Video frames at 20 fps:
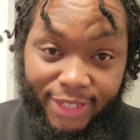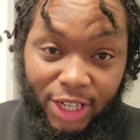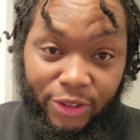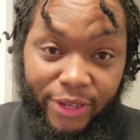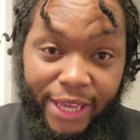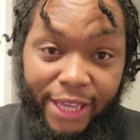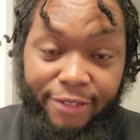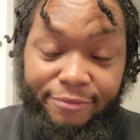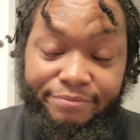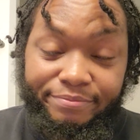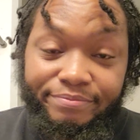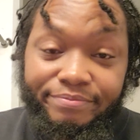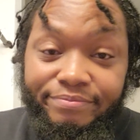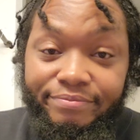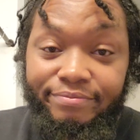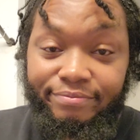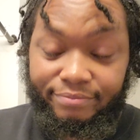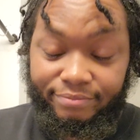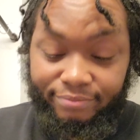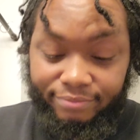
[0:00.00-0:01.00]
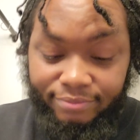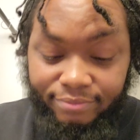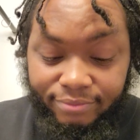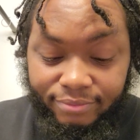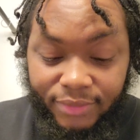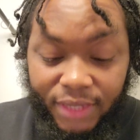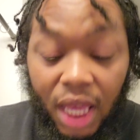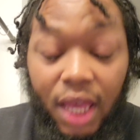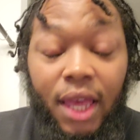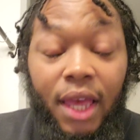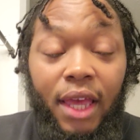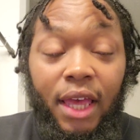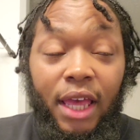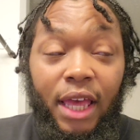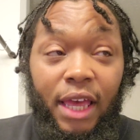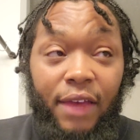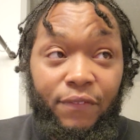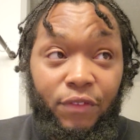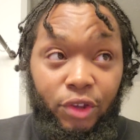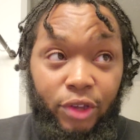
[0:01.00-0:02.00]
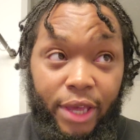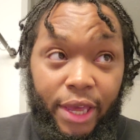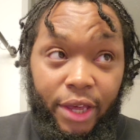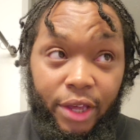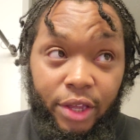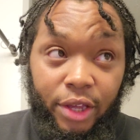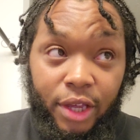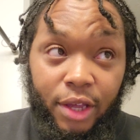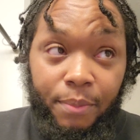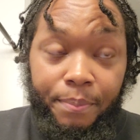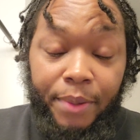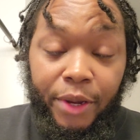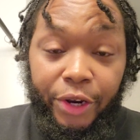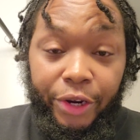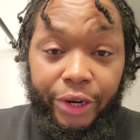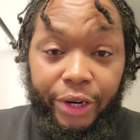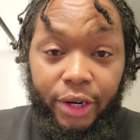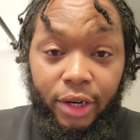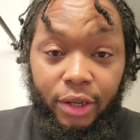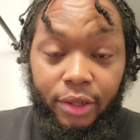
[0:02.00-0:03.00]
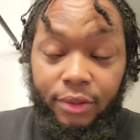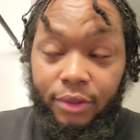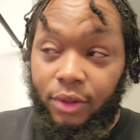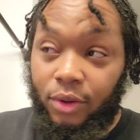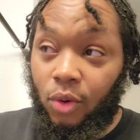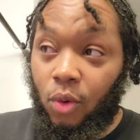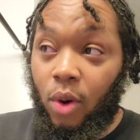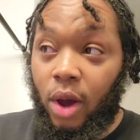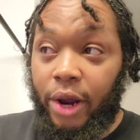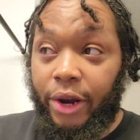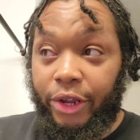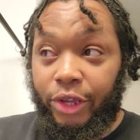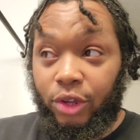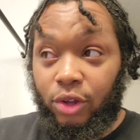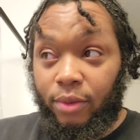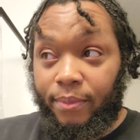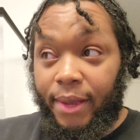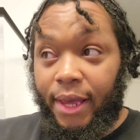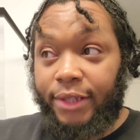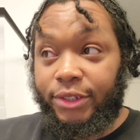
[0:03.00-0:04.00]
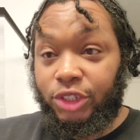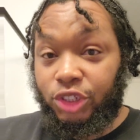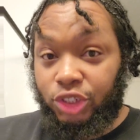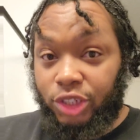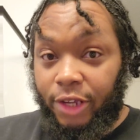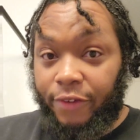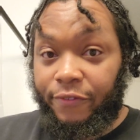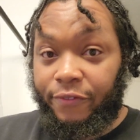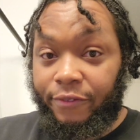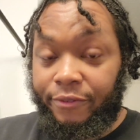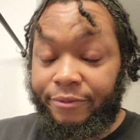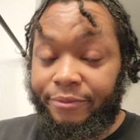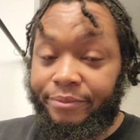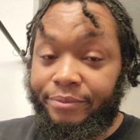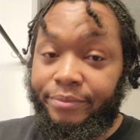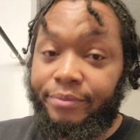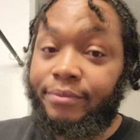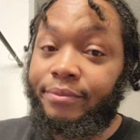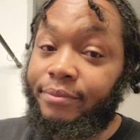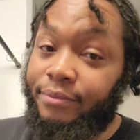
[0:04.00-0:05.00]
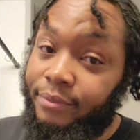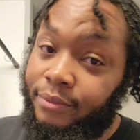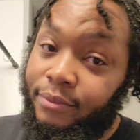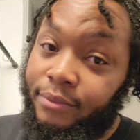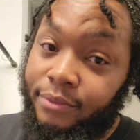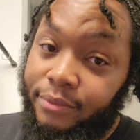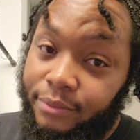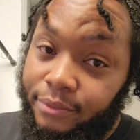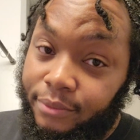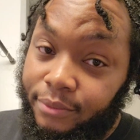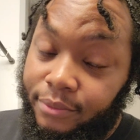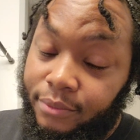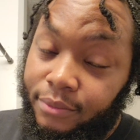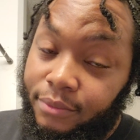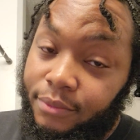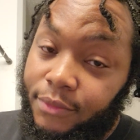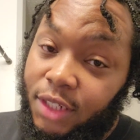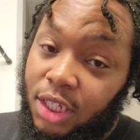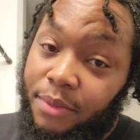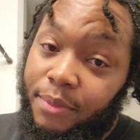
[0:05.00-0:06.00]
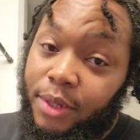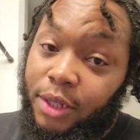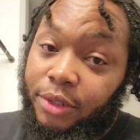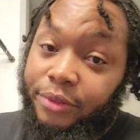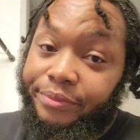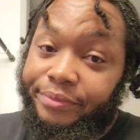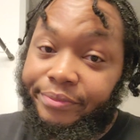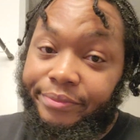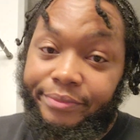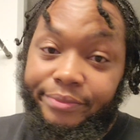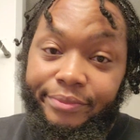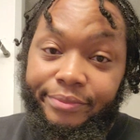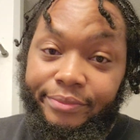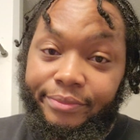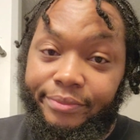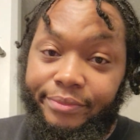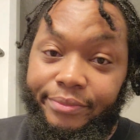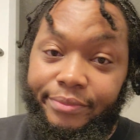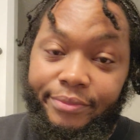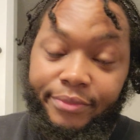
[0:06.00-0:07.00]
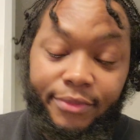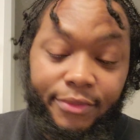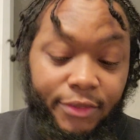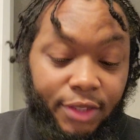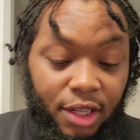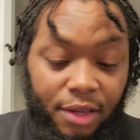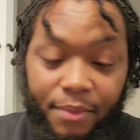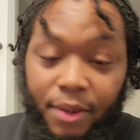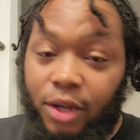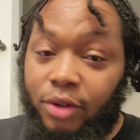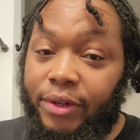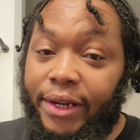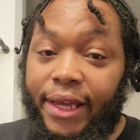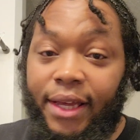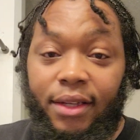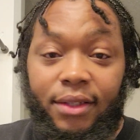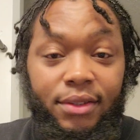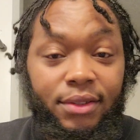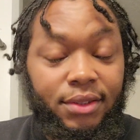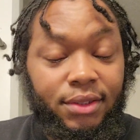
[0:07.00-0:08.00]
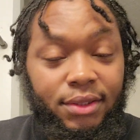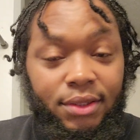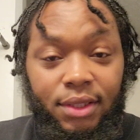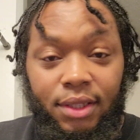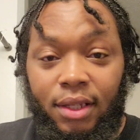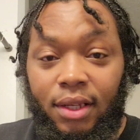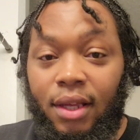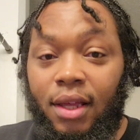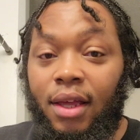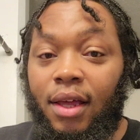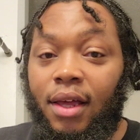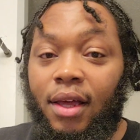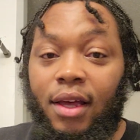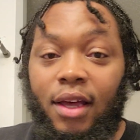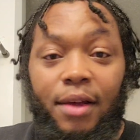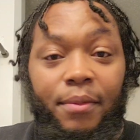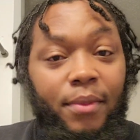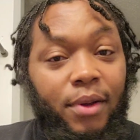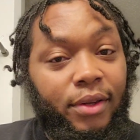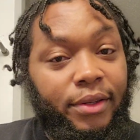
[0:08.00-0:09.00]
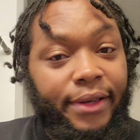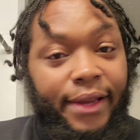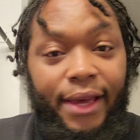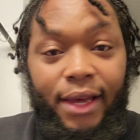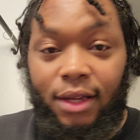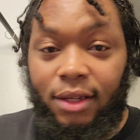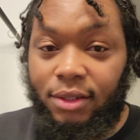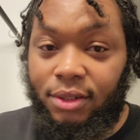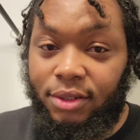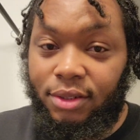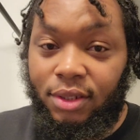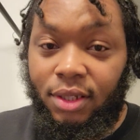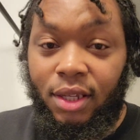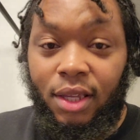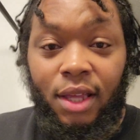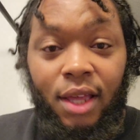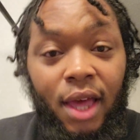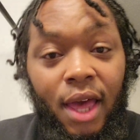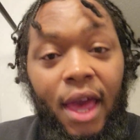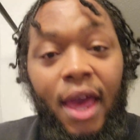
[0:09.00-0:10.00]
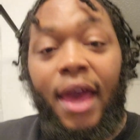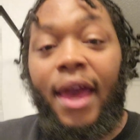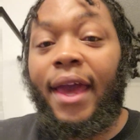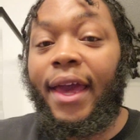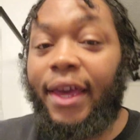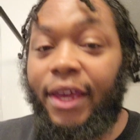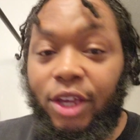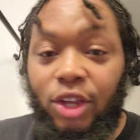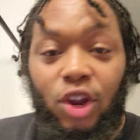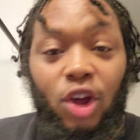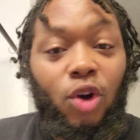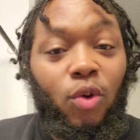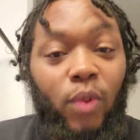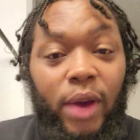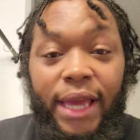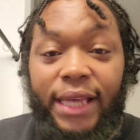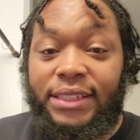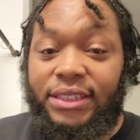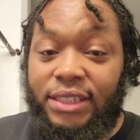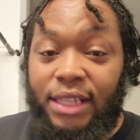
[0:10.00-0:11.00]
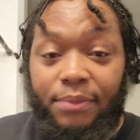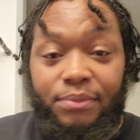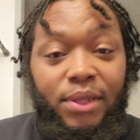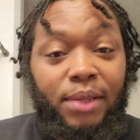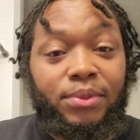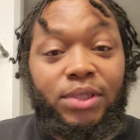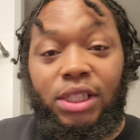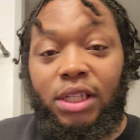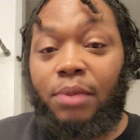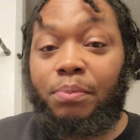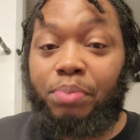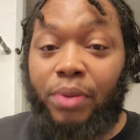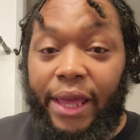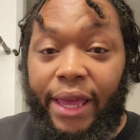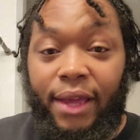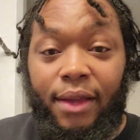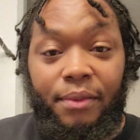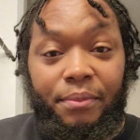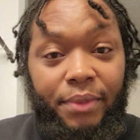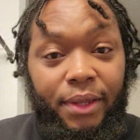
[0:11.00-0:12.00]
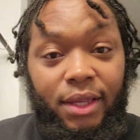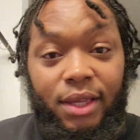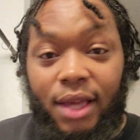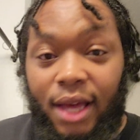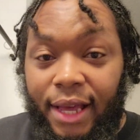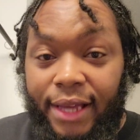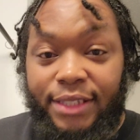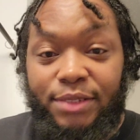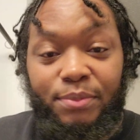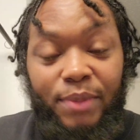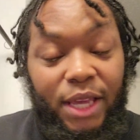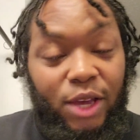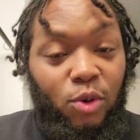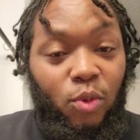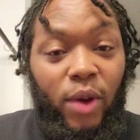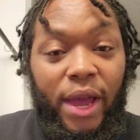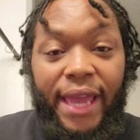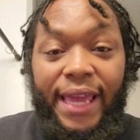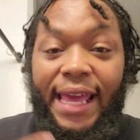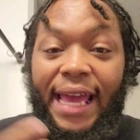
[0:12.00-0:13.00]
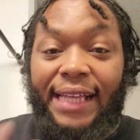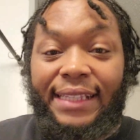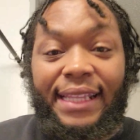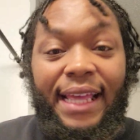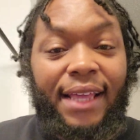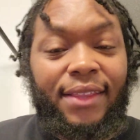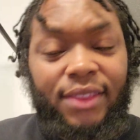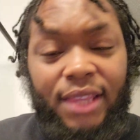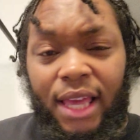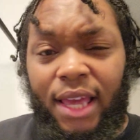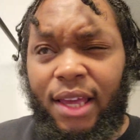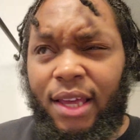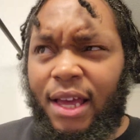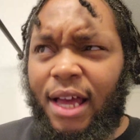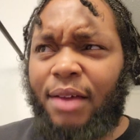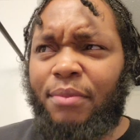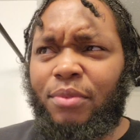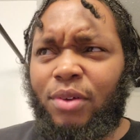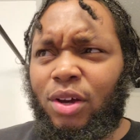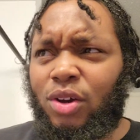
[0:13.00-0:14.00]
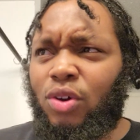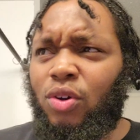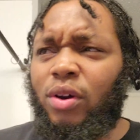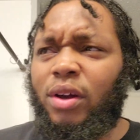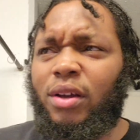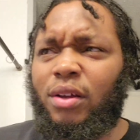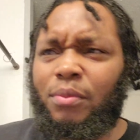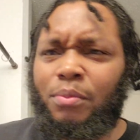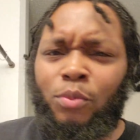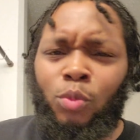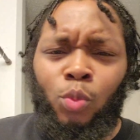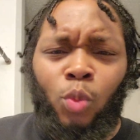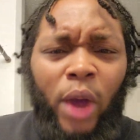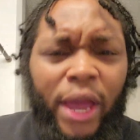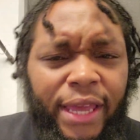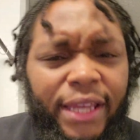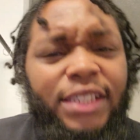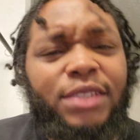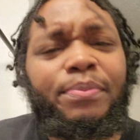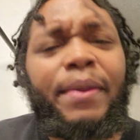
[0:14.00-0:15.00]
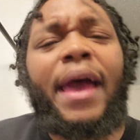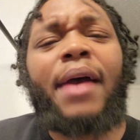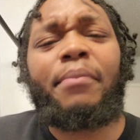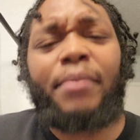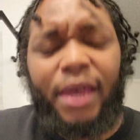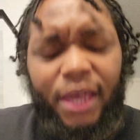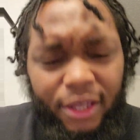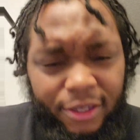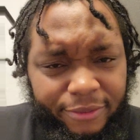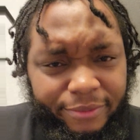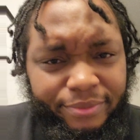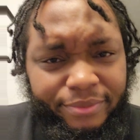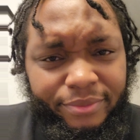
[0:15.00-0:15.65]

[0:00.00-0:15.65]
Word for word: Okay. If you can't cook a burger, why are you a master chef? Come on. Come on now. Come on now. And you know, Wayne stepped up to the plate because me and Wayne had that thing. I, Wayne is Batman.